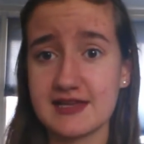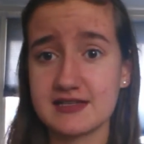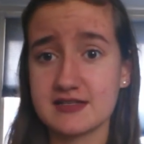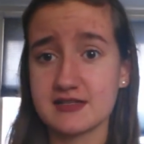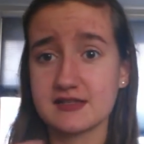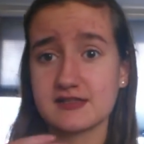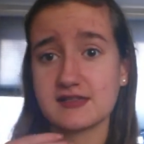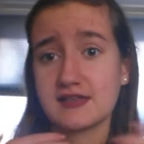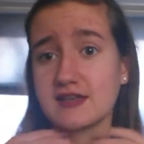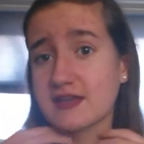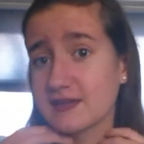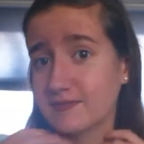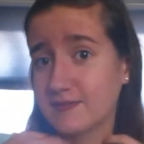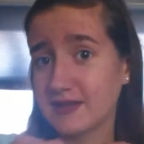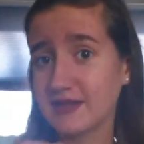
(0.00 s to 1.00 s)
and it's just
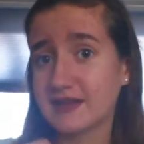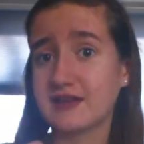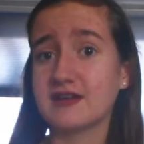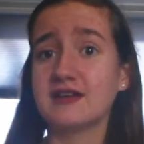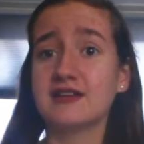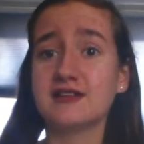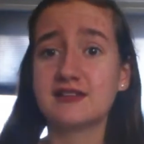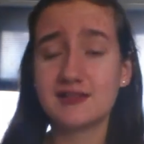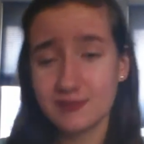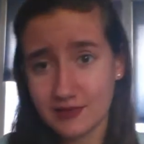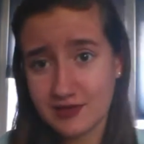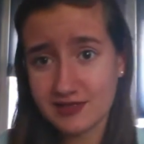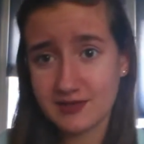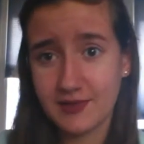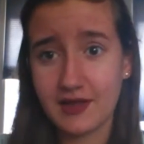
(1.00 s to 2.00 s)
like a big
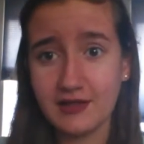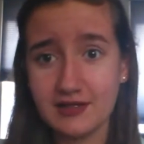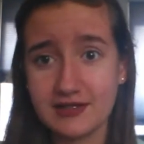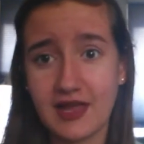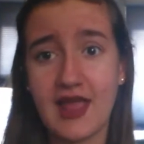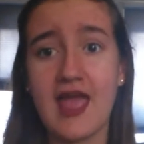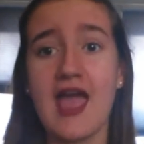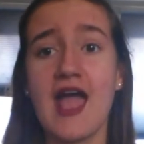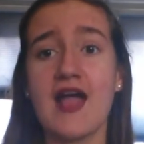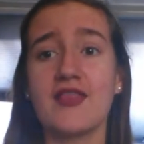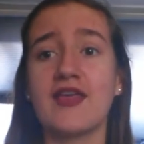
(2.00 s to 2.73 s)
consumerism holiday.